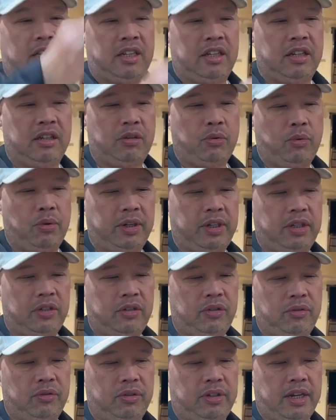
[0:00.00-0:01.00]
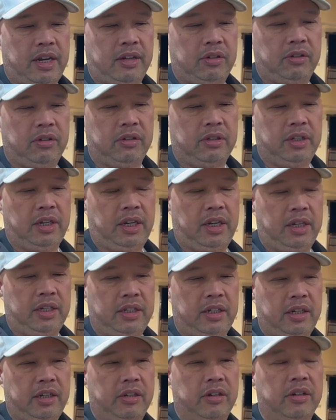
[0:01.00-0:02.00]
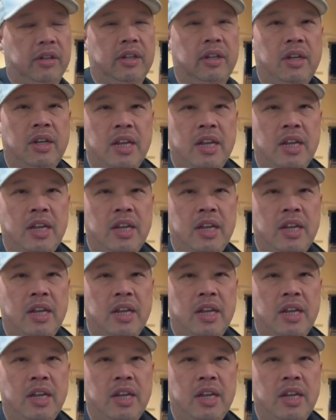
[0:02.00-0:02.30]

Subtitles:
and then 22 down on the end here.